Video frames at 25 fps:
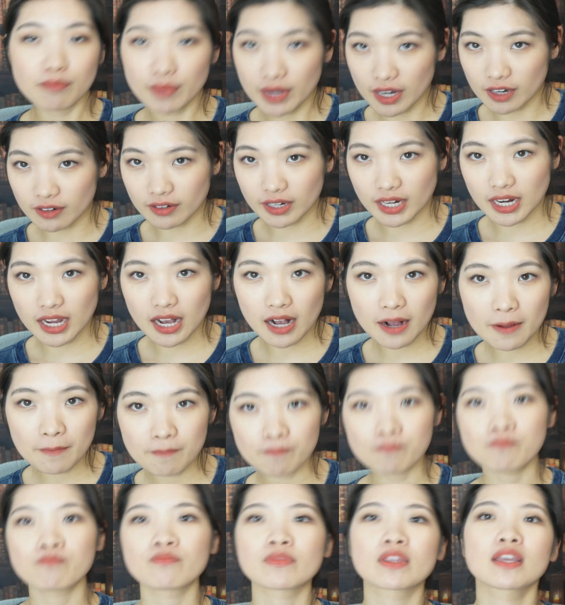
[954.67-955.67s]
barrier
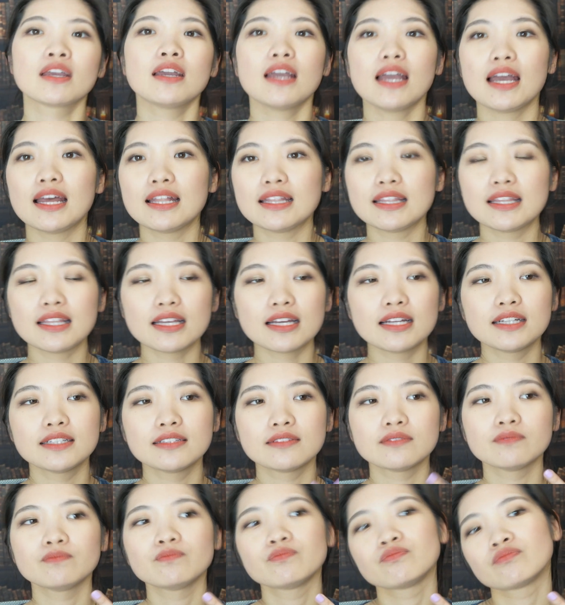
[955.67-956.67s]
and
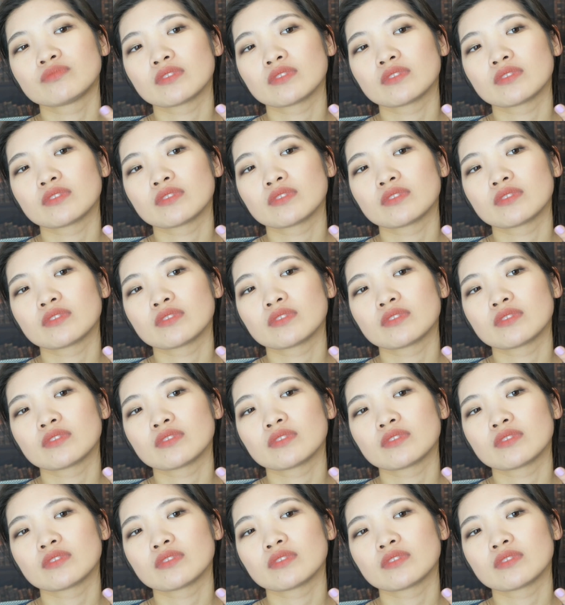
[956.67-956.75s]
then